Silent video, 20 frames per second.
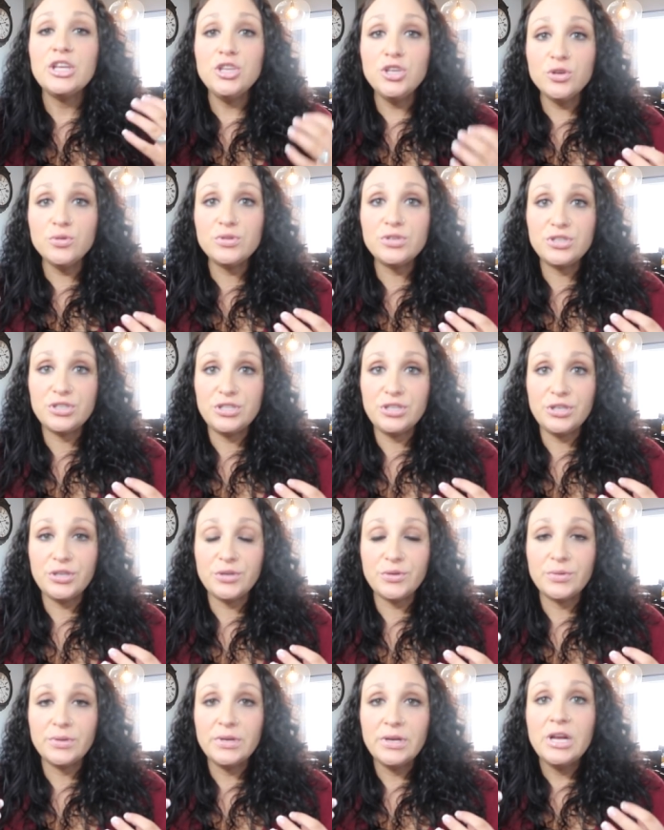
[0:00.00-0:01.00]
used
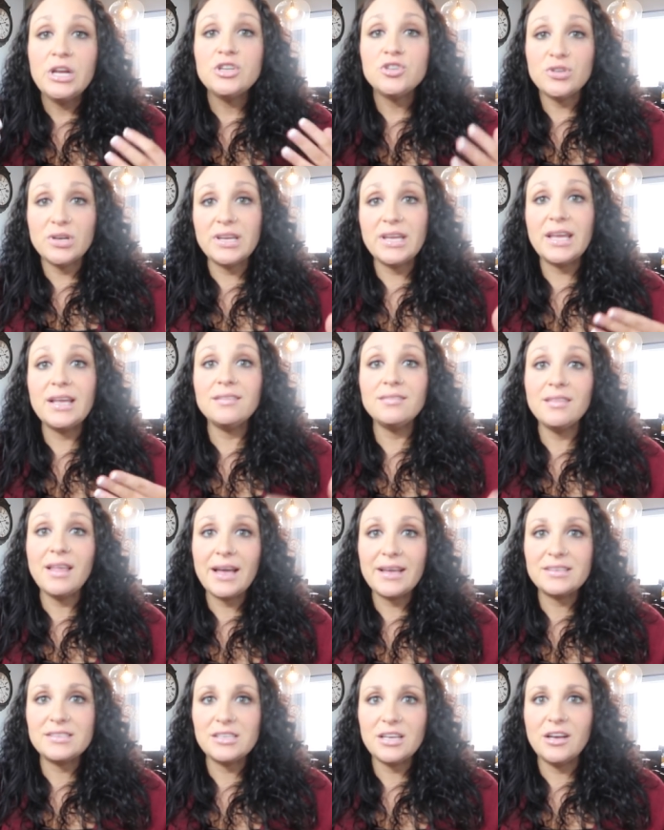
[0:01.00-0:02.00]
to drinking
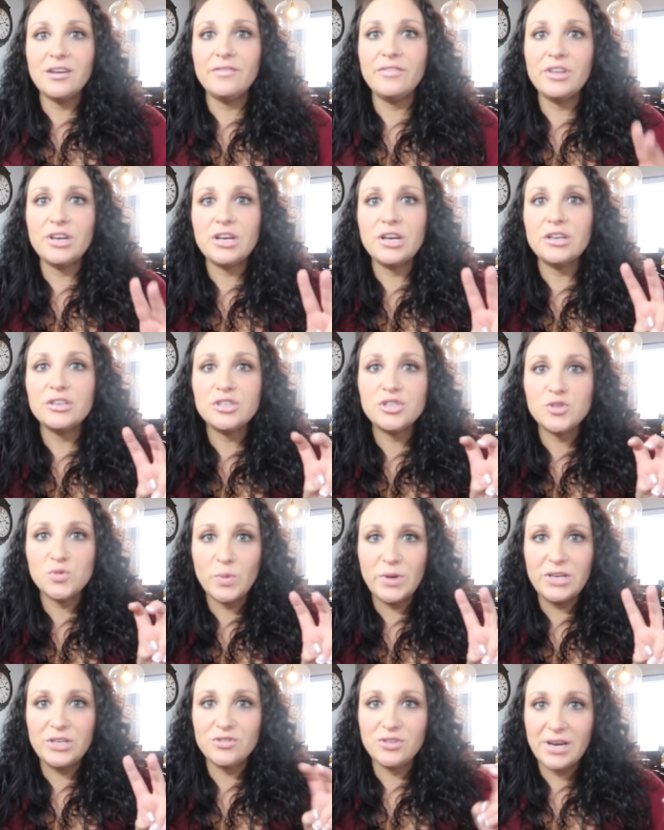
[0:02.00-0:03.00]
less of the
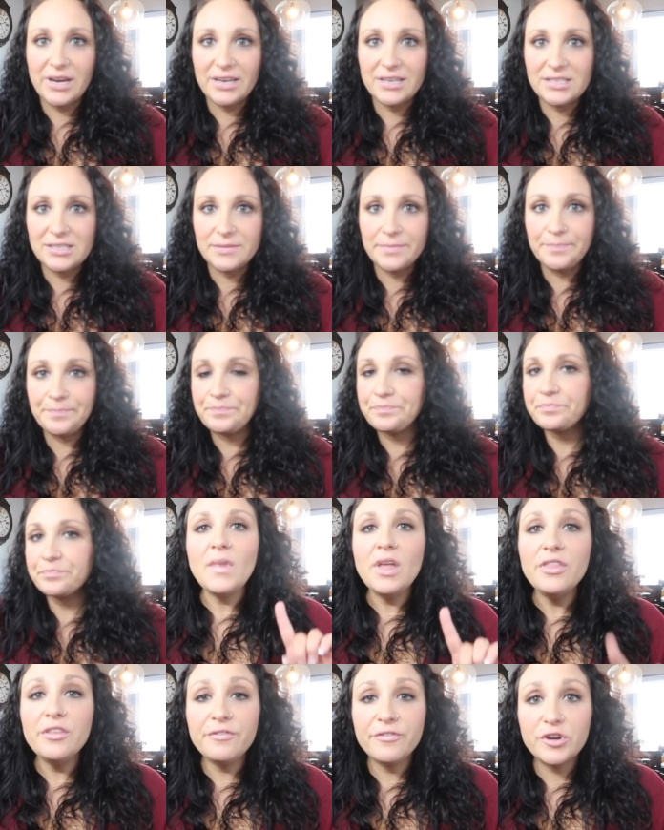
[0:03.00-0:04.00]
sweet drinks.
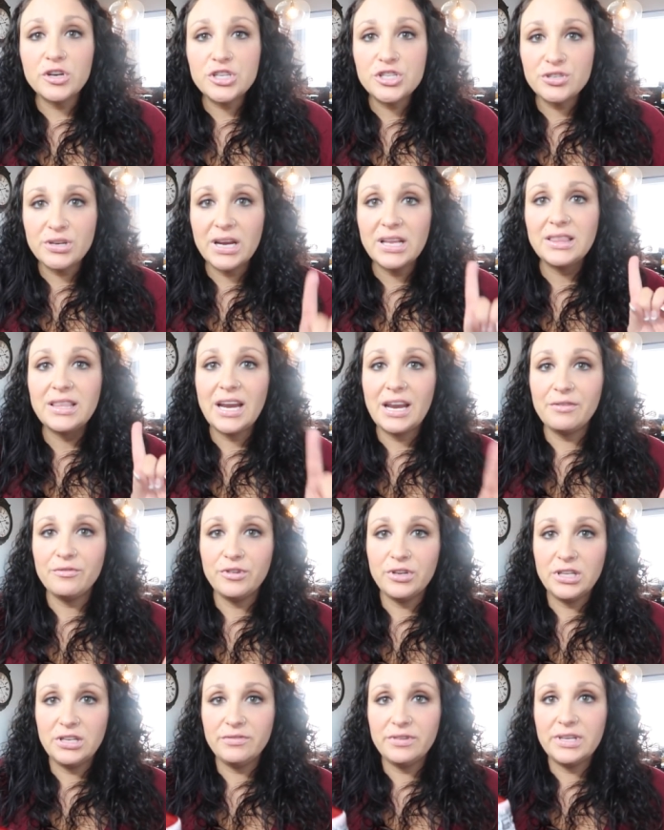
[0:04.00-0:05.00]
The first drink that I
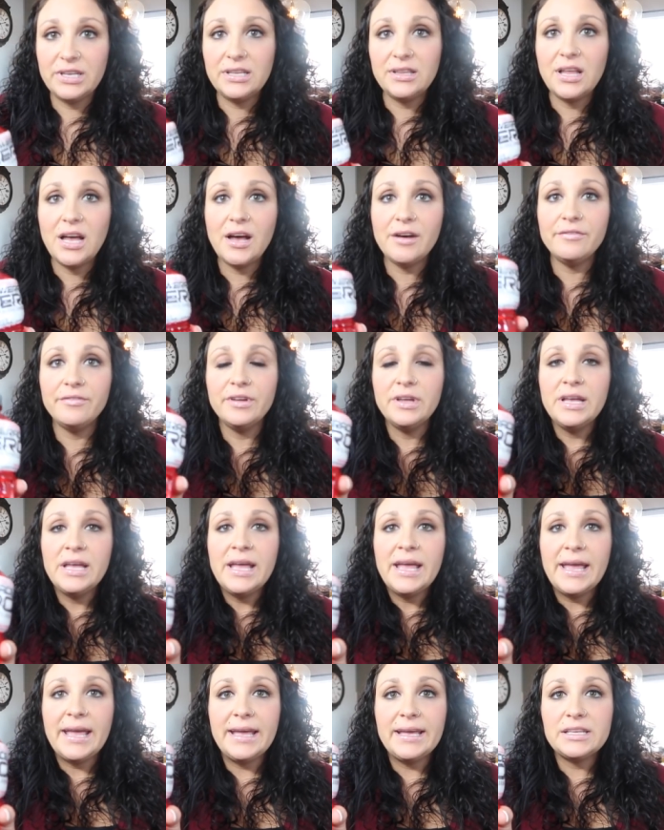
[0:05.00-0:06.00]
really, really love
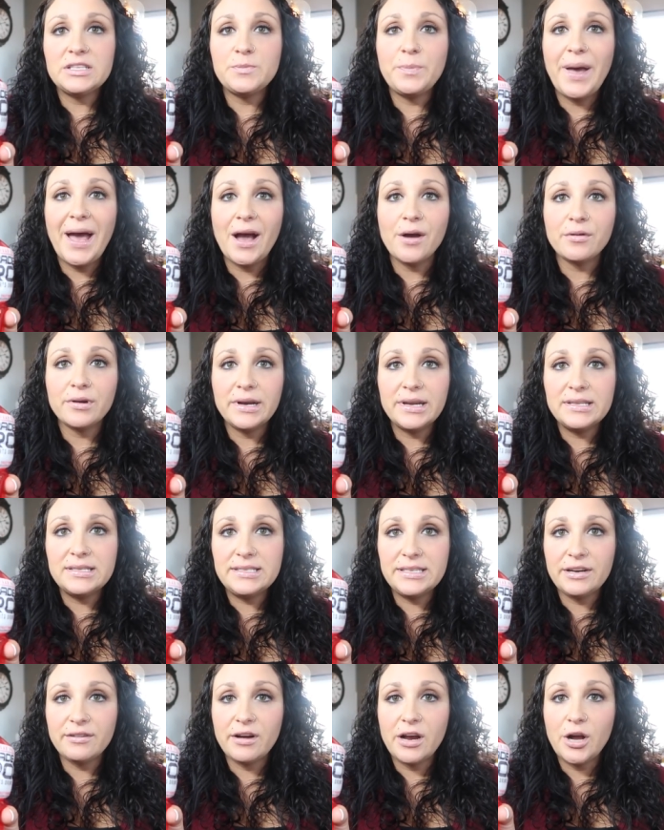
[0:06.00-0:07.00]
is Powerade
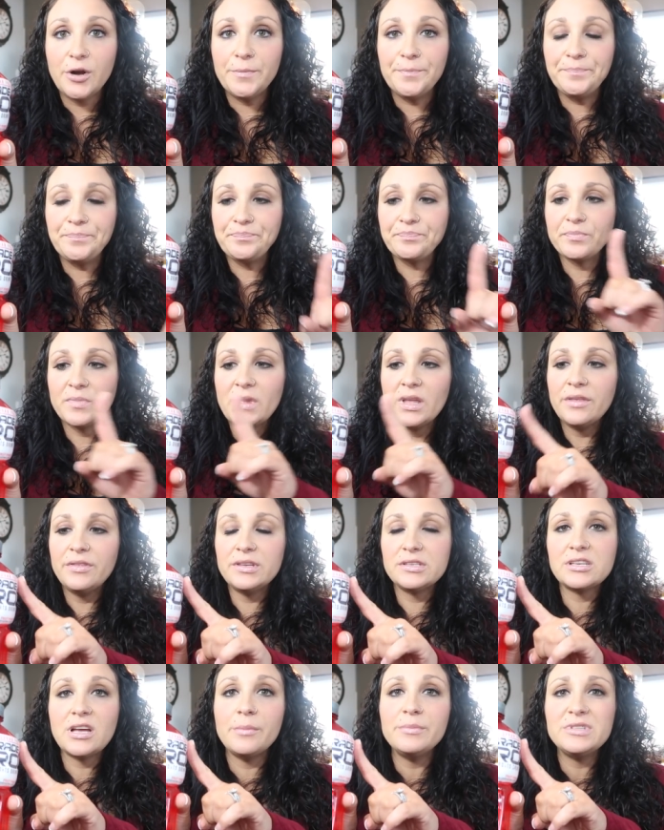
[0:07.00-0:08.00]
Zero.
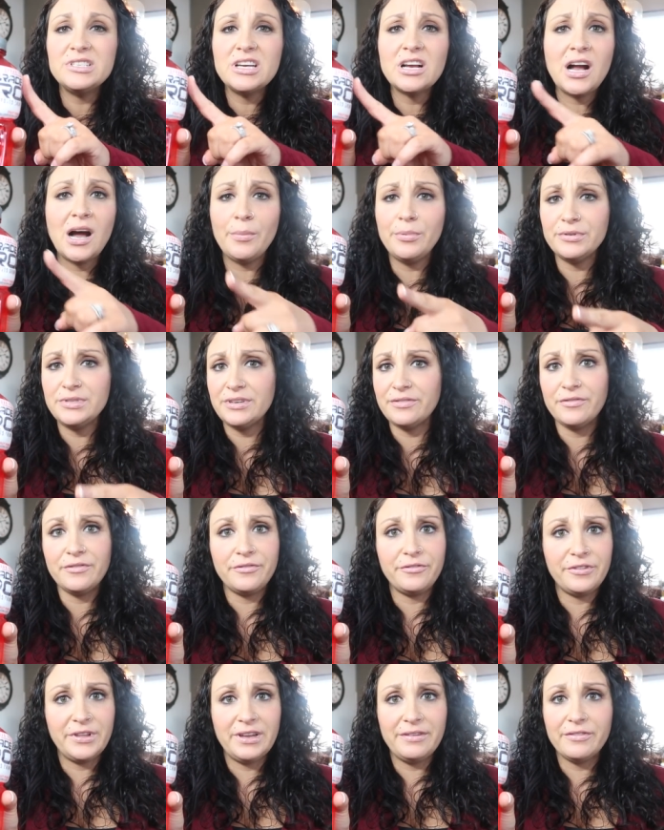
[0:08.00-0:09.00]
This comes in a couple
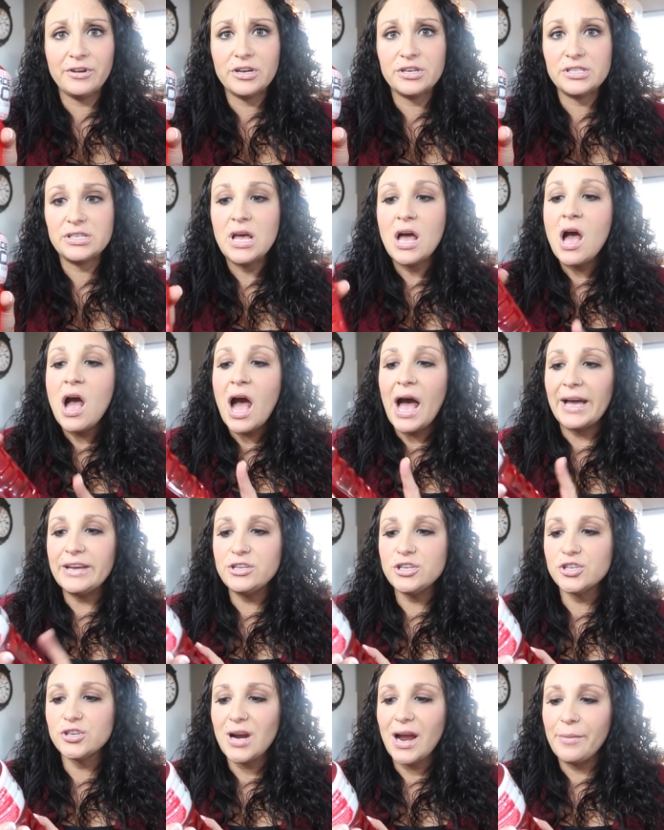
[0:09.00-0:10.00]
different flavors. I
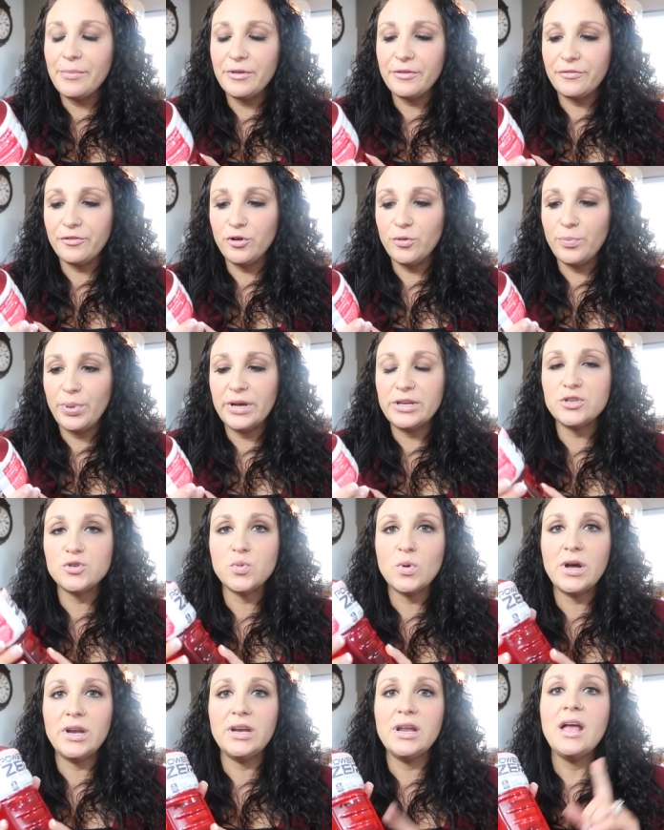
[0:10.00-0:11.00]
just grabbed the fruit punch
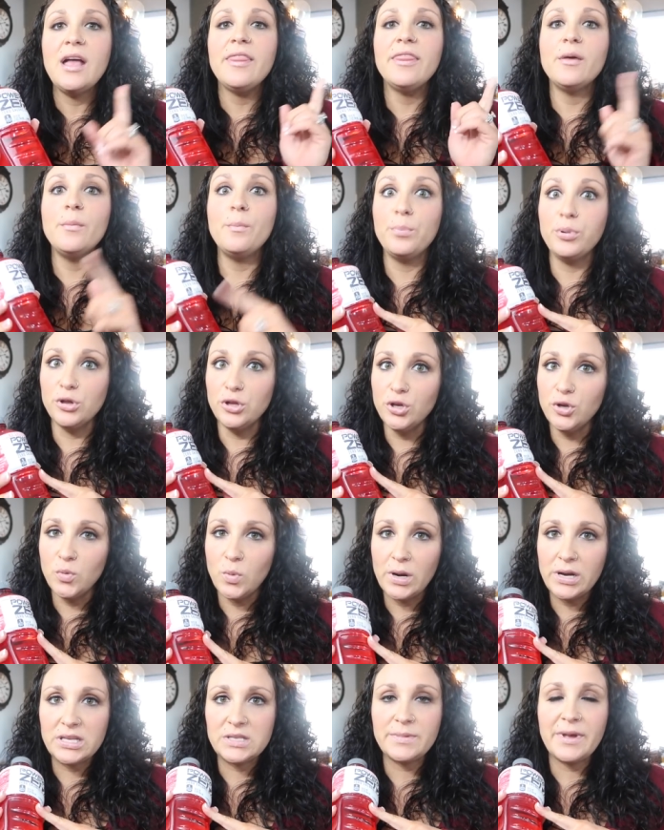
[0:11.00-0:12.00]
one. The blue
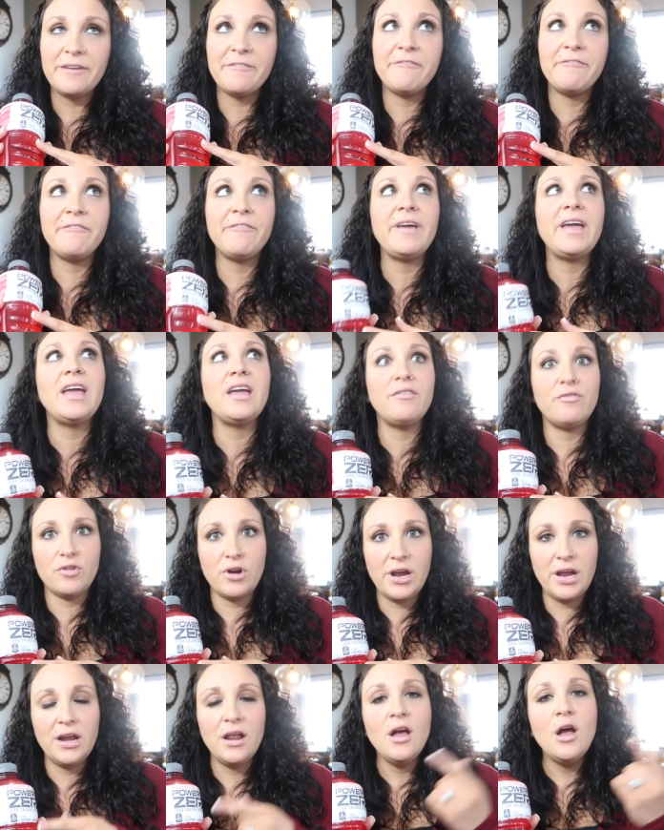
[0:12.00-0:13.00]
one is my
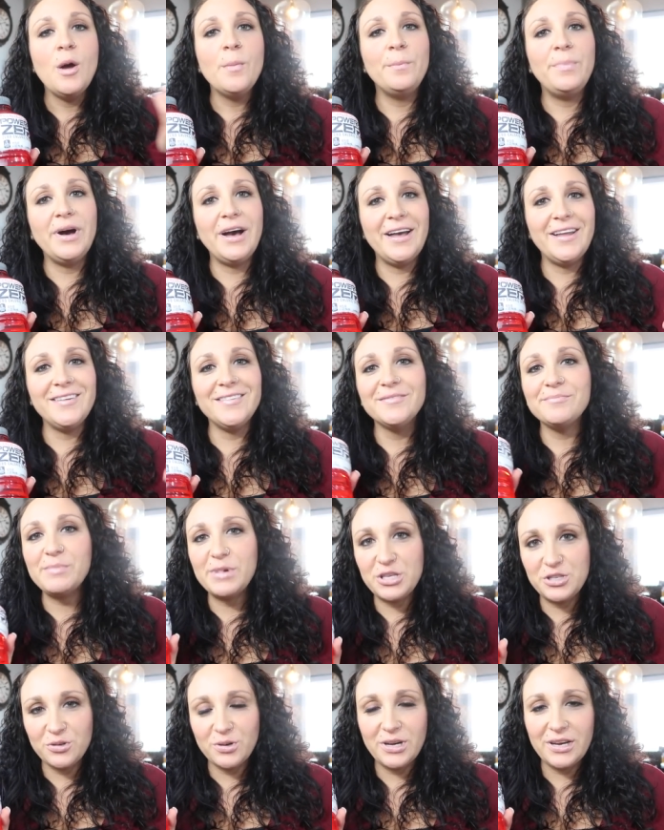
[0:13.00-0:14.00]
favorite, but
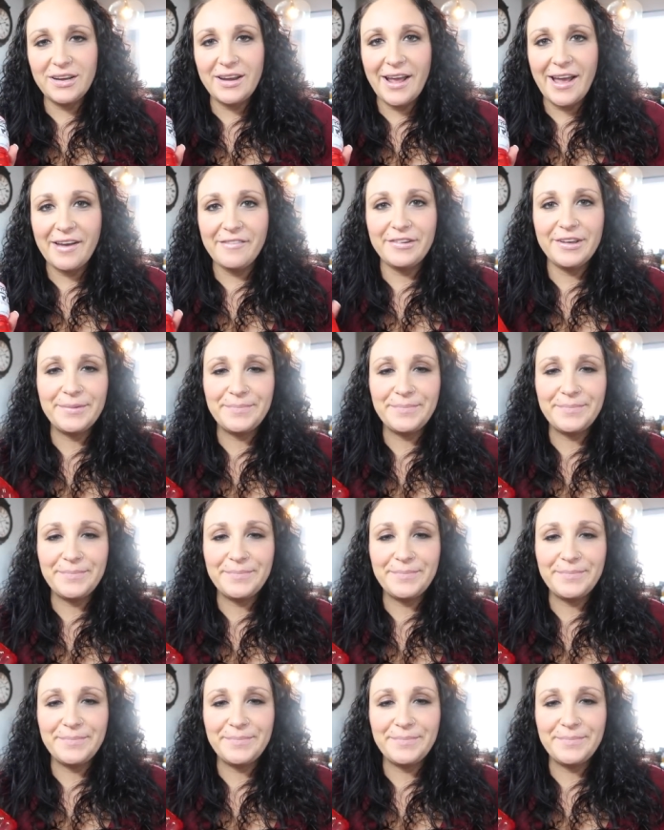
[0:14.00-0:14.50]
my store didn't have